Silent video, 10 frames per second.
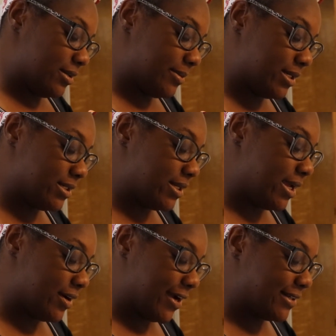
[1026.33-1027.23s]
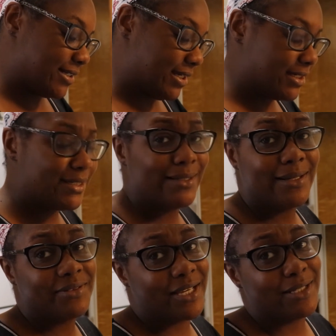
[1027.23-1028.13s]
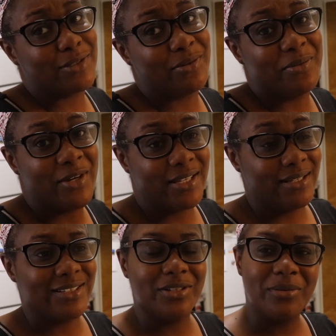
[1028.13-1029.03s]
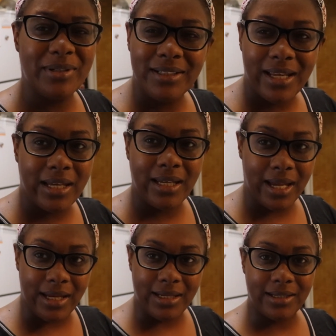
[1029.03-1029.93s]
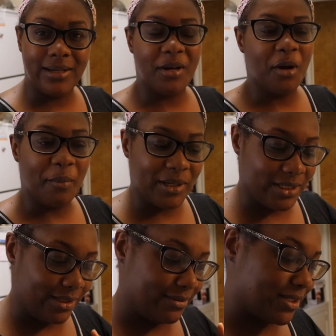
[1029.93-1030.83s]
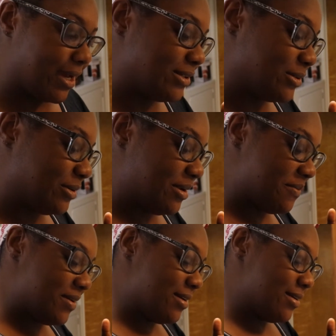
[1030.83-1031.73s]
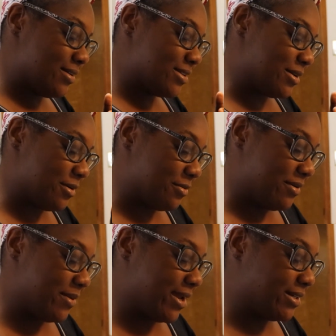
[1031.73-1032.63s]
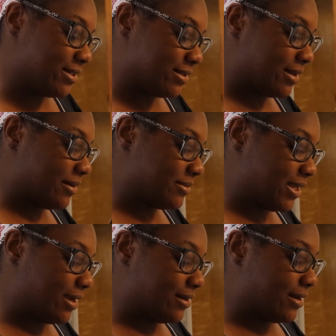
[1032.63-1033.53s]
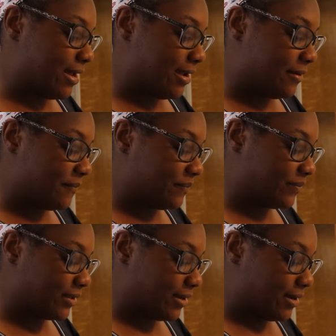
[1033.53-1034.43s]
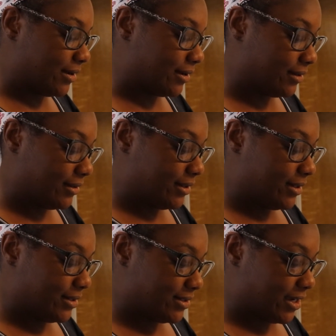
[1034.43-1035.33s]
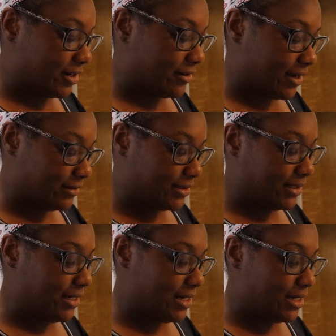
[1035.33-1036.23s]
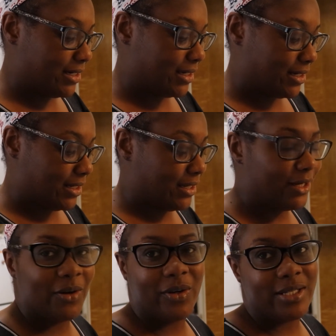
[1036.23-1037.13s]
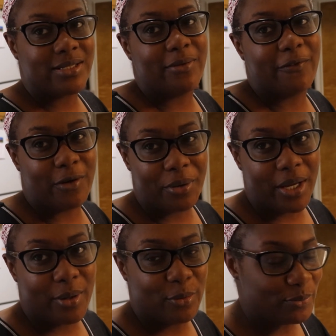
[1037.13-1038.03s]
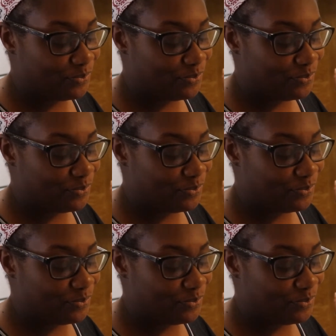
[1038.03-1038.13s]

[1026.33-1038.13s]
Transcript: I just take her out to eat. She loves ice cream. What kid? She don't really like cake, but she loves ice cream. So we may just take a day, take her out to eat, and then go get some froyo.